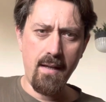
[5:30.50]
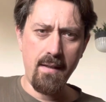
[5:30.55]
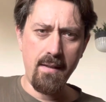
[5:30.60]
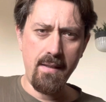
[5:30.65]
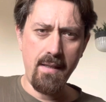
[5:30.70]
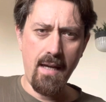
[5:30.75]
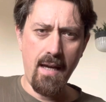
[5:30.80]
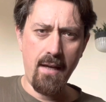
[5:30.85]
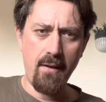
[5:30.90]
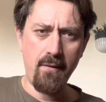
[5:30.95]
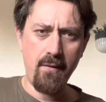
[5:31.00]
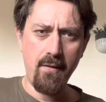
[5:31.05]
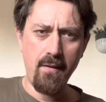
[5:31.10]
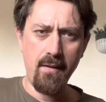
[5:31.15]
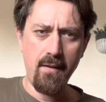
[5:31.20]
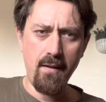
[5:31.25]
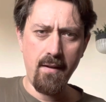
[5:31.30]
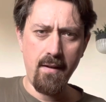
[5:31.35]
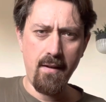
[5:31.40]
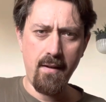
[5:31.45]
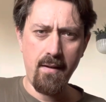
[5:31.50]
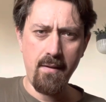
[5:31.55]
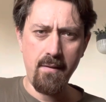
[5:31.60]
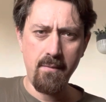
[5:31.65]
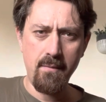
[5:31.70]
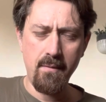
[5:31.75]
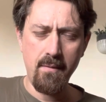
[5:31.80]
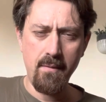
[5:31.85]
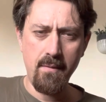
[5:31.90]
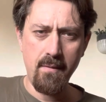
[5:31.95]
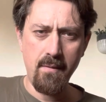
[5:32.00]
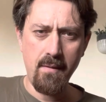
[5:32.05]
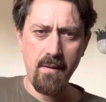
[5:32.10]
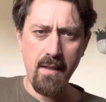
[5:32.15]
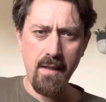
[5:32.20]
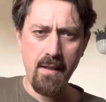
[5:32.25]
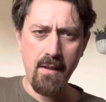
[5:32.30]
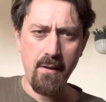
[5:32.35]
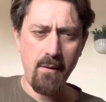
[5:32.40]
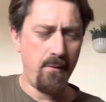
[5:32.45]
Yes,
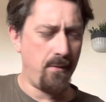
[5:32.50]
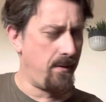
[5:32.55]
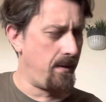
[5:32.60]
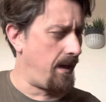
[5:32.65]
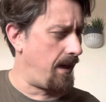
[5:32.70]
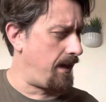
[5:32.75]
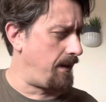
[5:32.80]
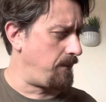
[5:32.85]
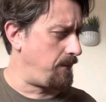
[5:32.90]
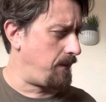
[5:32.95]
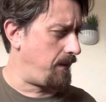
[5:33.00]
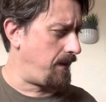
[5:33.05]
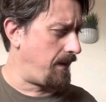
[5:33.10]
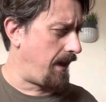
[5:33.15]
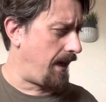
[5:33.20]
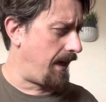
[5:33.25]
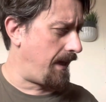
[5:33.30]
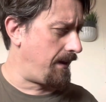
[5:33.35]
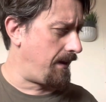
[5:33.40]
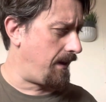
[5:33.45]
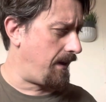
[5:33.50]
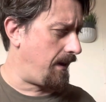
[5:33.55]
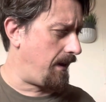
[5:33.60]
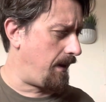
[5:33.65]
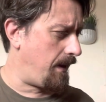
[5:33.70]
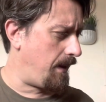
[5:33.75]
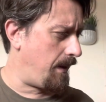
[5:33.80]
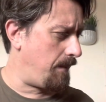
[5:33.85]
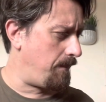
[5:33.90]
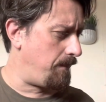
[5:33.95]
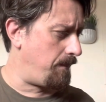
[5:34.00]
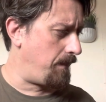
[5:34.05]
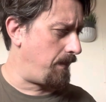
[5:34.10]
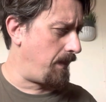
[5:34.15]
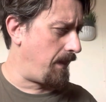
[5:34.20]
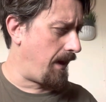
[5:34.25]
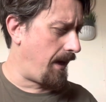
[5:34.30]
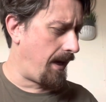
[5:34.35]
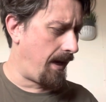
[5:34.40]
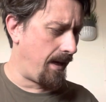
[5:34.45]
thank you, Dad, for that.
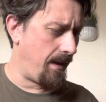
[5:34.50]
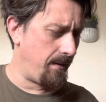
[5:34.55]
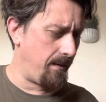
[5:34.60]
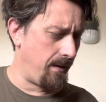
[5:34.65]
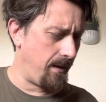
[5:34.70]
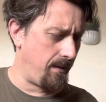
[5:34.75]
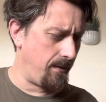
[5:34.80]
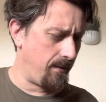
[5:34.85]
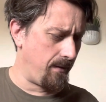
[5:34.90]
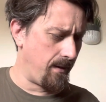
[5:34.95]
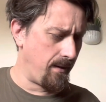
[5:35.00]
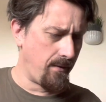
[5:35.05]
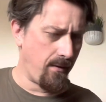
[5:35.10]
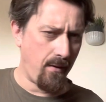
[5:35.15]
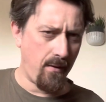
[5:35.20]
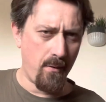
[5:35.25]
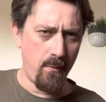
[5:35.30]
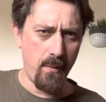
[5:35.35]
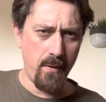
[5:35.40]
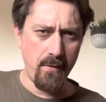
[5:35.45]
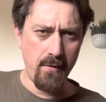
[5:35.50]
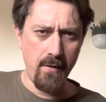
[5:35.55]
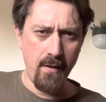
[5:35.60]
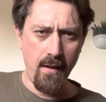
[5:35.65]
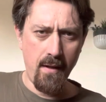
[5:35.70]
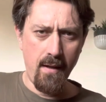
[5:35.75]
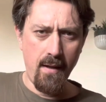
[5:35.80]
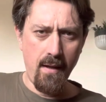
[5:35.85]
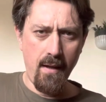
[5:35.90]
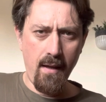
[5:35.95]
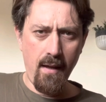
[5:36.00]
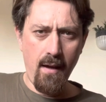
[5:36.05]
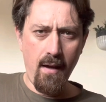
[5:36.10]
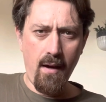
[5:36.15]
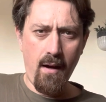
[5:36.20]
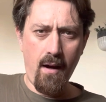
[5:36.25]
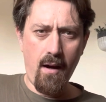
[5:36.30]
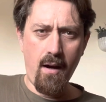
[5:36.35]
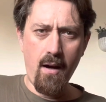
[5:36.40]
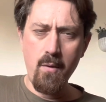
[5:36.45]
And it's a guitar which
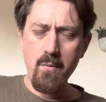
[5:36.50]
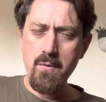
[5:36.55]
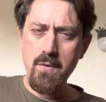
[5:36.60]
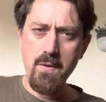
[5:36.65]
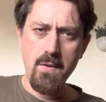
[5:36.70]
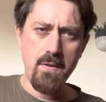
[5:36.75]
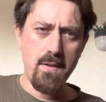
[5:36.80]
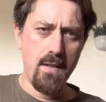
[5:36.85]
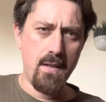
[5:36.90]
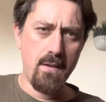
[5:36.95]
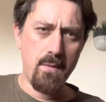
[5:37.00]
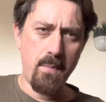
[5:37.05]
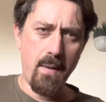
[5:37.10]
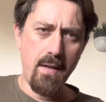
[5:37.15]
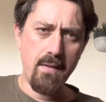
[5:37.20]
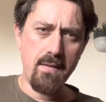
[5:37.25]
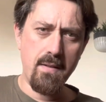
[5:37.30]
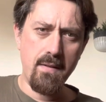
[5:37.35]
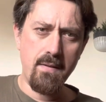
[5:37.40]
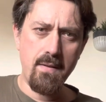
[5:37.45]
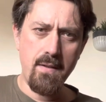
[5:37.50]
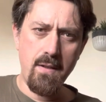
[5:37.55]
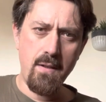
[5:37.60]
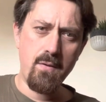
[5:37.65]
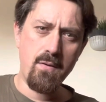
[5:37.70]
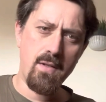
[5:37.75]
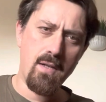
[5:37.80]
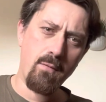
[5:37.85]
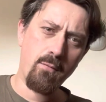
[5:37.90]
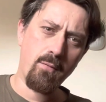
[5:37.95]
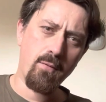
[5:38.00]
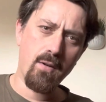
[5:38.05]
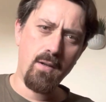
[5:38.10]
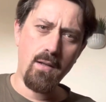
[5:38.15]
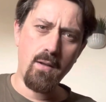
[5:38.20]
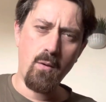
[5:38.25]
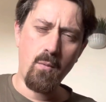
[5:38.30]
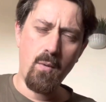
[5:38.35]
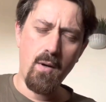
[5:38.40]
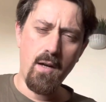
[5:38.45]
I was just expecting to use it for a
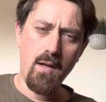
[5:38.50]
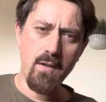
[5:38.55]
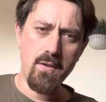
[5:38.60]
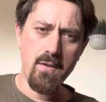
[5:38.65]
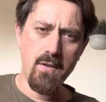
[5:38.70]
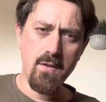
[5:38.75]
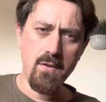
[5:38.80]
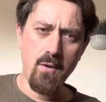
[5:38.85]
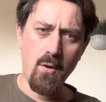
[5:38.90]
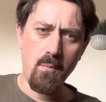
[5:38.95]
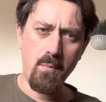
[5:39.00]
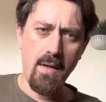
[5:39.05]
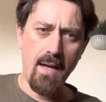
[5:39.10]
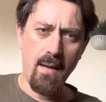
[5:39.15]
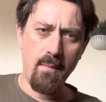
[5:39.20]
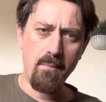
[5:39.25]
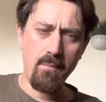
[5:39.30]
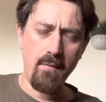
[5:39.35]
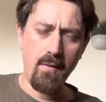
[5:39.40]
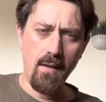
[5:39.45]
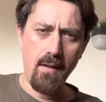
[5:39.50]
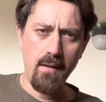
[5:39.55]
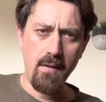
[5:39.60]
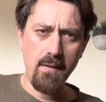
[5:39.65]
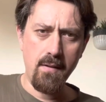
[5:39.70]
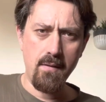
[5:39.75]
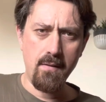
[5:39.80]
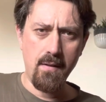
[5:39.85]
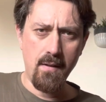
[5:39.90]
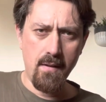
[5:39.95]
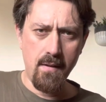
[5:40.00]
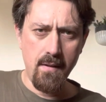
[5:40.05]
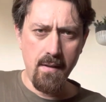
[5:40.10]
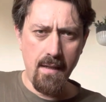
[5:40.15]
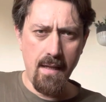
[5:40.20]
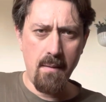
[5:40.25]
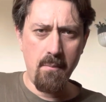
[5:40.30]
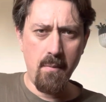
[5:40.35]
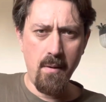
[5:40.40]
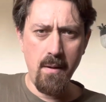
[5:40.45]
little while as a stopgap until I could kind of
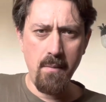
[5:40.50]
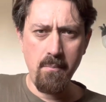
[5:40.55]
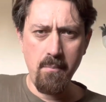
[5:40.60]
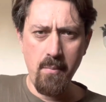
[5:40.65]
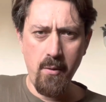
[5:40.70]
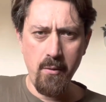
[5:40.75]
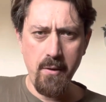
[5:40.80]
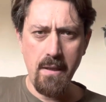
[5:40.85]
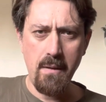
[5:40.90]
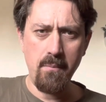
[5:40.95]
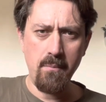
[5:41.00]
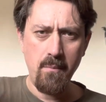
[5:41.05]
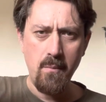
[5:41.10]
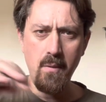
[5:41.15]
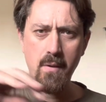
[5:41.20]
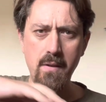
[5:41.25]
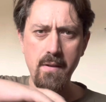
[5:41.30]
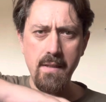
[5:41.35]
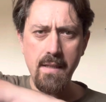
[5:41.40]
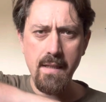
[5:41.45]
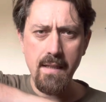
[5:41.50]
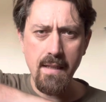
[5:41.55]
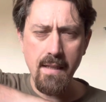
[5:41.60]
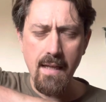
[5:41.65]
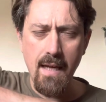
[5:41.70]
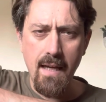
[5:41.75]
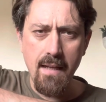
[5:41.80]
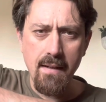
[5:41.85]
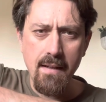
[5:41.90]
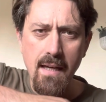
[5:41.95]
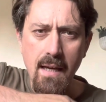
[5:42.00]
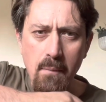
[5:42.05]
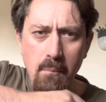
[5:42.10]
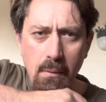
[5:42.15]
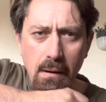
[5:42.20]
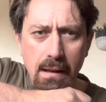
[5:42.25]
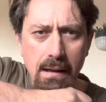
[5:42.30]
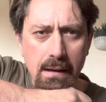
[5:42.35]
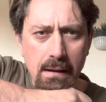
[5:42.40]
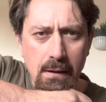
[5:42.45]
get my body working again and get
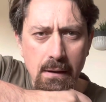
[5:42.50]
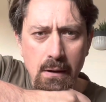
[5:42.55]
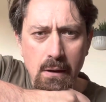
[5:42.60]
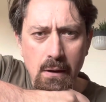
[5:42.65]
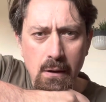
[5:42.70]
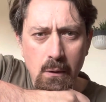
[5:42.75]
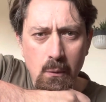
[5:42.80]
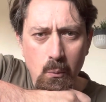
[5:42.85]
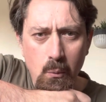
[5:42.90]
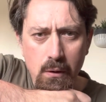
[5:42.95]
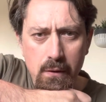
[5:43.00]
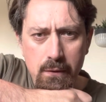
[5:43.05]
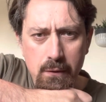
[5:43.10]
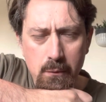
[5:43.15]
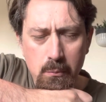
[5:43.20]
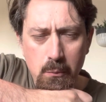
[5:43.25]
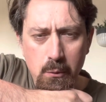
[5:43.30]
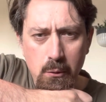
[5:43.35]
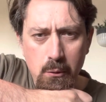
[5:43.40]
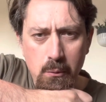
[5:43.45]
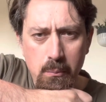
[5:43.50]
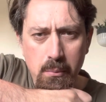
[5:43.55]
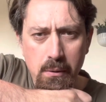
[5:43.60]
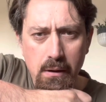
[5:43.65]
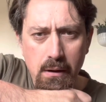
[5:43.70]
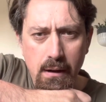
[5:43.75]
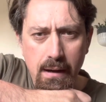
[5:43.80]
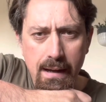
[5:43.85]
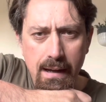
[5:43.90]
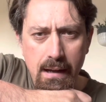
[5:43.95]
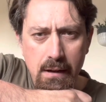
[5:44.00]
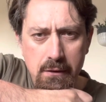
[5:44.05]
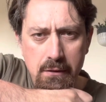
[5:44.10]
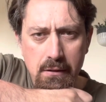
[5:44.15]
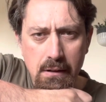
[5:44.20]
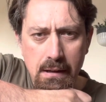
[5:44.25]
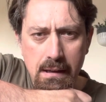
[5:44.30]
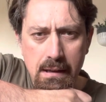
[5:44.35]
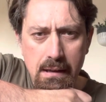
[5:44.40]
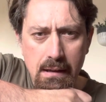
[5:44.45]
playing once more. But I
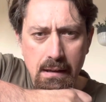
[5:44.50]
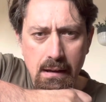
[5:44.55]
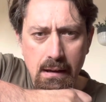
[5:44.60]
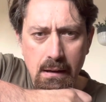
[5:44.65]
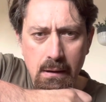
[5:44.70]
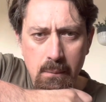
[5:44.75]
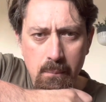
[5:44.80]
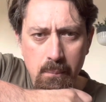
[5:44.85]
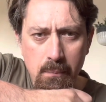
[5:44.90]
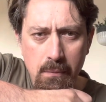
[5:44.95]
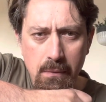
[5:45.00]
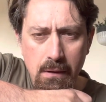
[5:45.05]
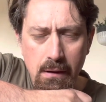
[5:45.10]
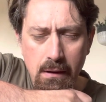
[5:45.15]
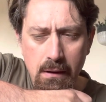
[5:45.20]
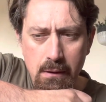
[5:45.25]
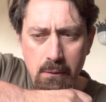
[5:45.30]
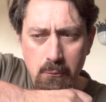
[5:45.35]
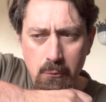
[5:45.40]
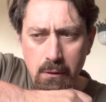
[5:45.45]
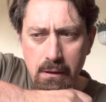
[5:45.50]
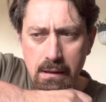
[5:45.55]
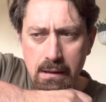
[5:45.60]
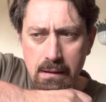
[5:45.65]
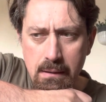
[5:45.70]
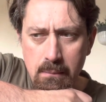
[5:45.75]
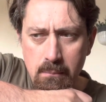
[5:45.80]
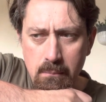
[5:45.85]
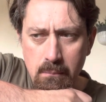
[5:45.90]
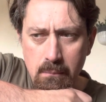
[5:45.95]
actually, I really